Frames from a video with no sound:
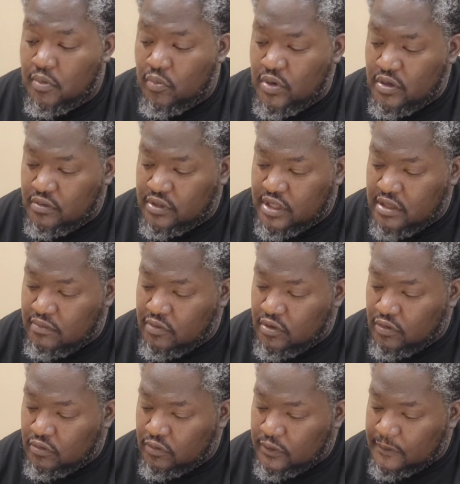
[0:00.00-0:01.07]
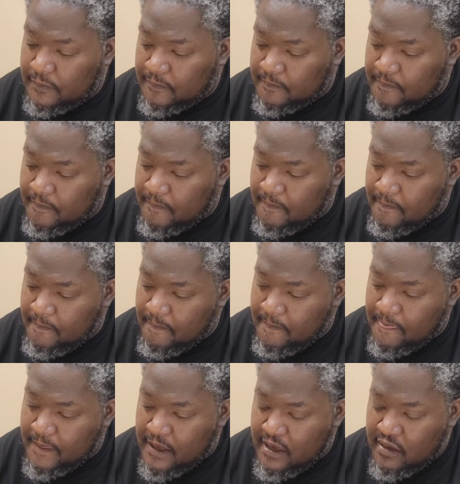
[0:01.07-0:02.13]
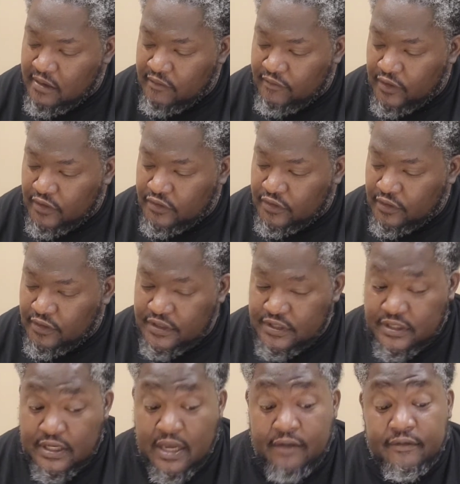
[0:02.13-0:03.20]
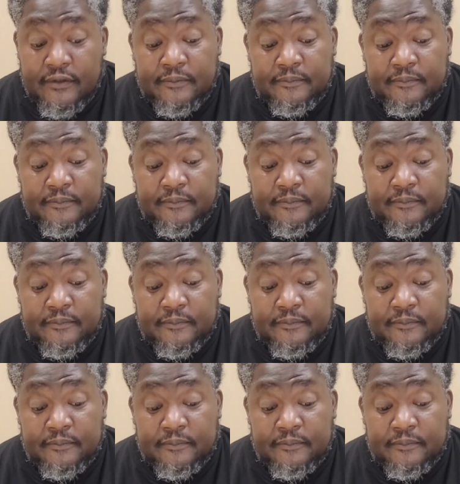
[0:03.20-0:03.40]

we're going to keep going. Verse 37.